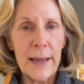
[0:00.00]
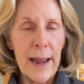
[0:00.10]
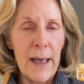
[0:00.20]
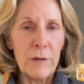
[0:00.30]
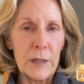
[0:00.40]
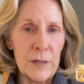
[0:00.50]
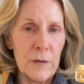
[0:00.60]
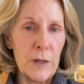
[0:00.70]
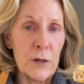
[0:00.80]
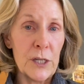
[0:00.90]
they have a list
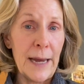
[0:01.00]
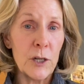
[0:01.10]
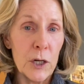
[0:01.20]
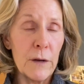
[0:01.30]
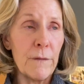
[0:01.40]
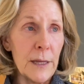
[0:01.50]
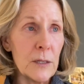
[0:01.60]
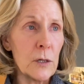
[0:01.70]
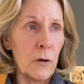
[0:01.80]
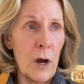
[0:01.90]
of their sanctioned
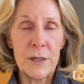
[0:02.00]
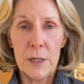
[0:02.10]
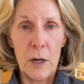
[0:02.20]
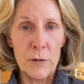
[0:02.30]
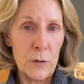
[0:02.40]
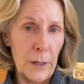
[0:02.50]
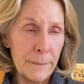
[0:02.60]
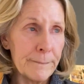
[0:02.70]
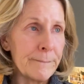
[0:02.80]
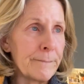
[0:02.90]
events across the country.
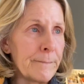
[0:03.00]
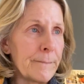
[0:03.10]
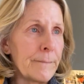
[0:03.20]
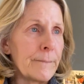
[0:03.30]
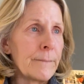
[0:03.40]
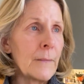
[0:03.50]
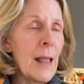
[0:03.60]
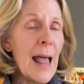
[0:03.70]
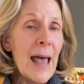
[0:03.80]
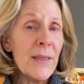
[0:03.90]

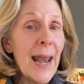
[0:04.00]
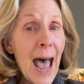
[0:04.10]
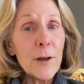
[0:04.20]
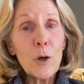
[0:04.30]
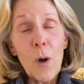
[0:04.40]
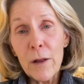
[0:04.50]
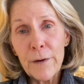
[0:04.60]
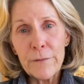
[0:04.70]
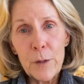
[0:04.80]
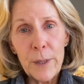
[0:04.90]
And then how do you
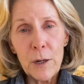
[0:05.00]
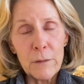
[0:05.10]
qualify for the bigger